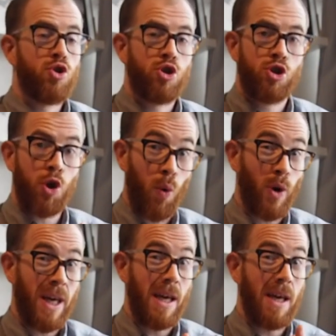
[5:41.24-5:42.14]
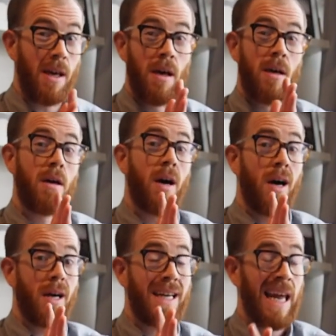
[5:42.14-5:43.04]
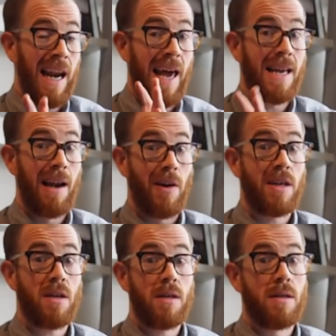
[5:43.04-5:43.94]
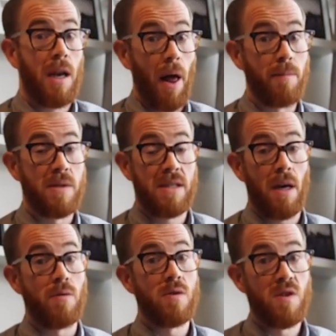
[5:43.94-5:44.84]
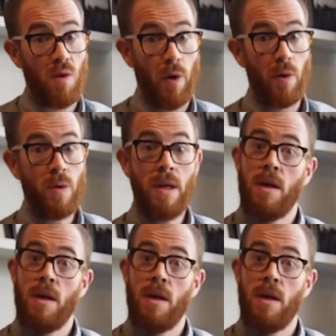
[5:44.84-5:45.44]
chalky, clay-like limestone soil,